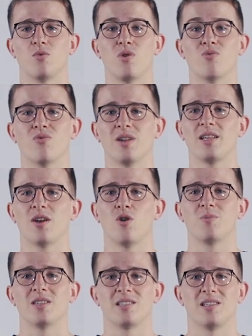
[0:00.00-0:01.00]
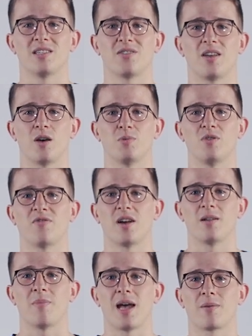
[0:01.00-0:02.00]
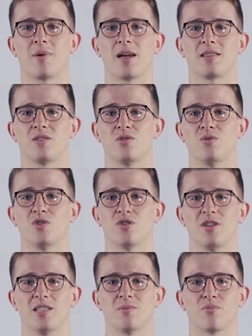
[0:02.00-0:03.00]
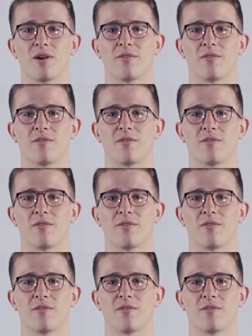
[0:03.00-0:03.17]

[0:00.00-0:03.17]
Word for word: We really hope this list helped you find a backpack that suits your needs and